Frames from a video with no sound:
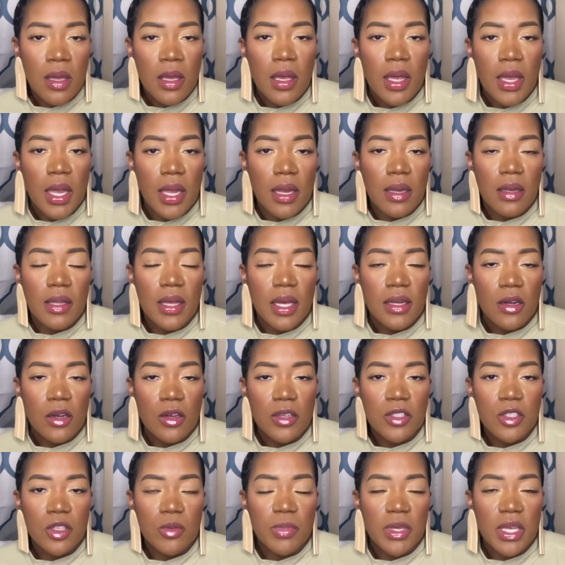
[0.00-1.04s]
and that
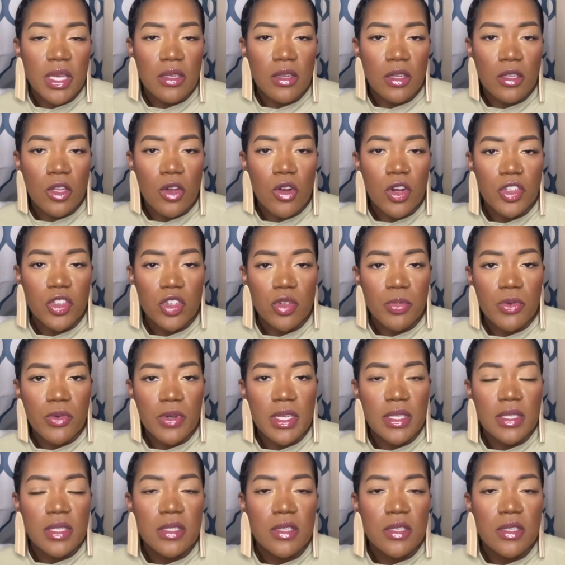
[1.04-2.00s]
also being the larger print.